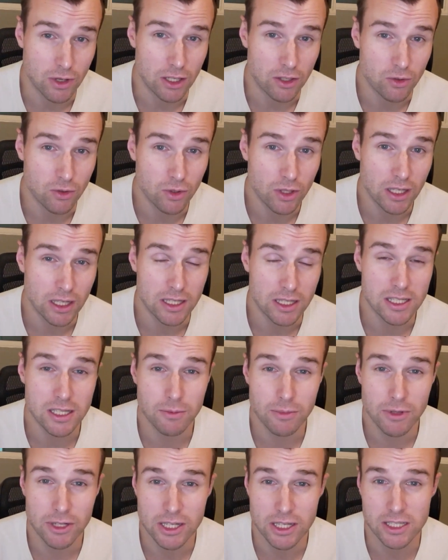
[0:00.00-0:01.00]
are doing. It's
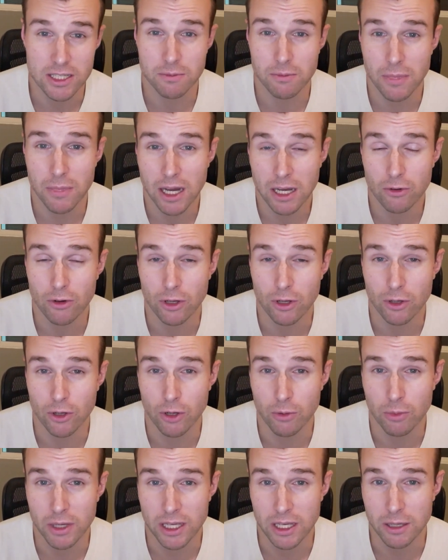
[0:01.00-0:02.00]
simply just
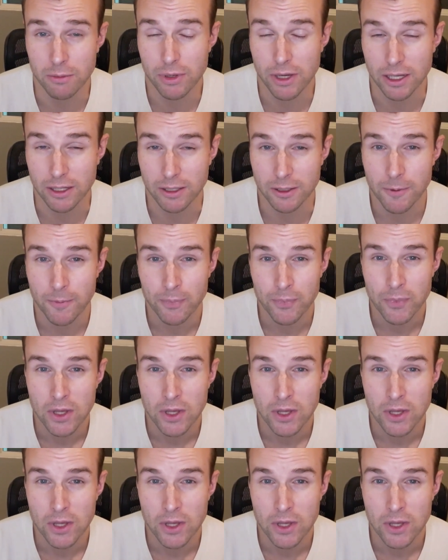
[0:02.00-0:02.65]
macroeconomic impact.